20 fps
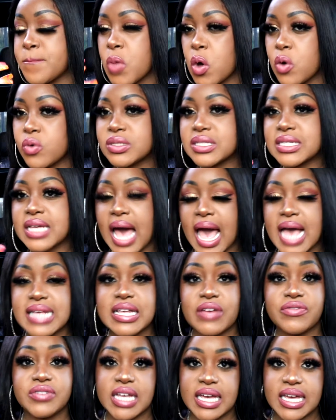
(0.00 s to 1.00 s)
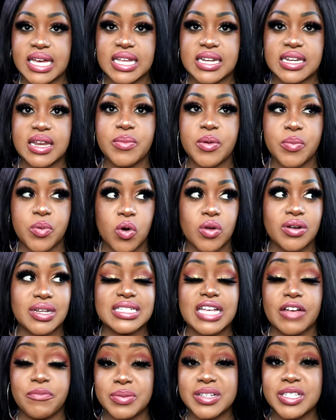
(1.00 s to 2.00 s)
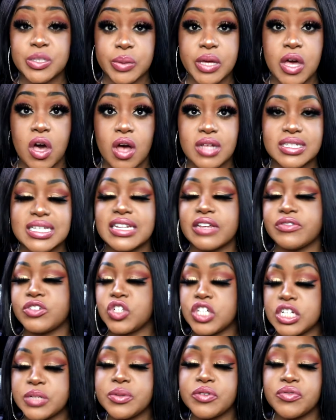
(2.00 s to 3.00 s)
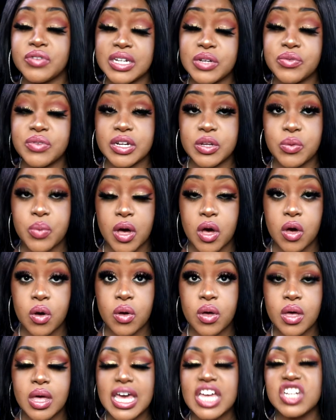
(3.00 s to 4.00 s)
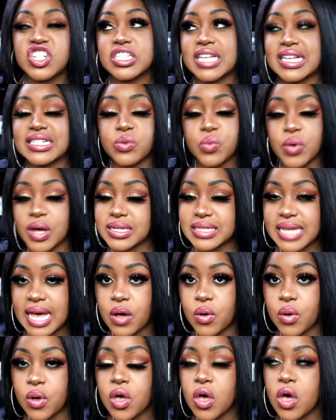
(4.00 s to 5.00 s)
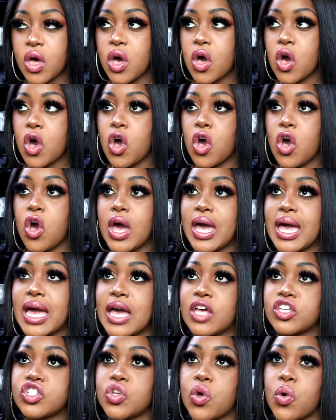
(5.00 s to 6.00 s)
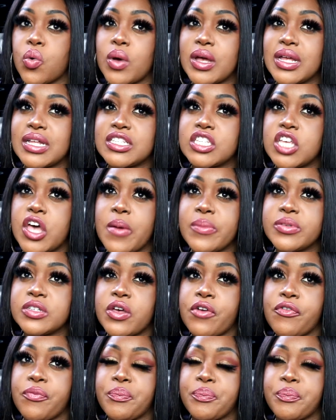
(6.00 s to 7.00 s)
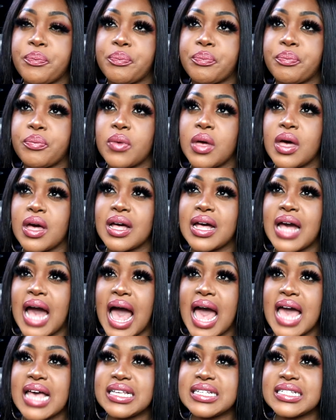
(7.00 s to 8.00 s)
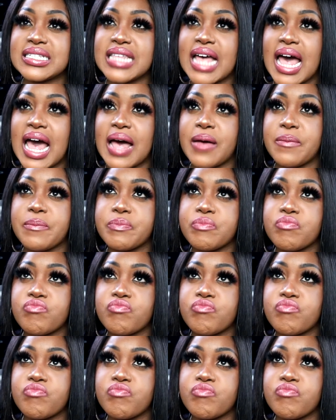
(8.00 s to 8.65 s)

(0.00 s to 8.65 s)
most guys i've dated let me be honest have been sweethearts and have treated me really really well it just hasn't worked out so in terms of guys that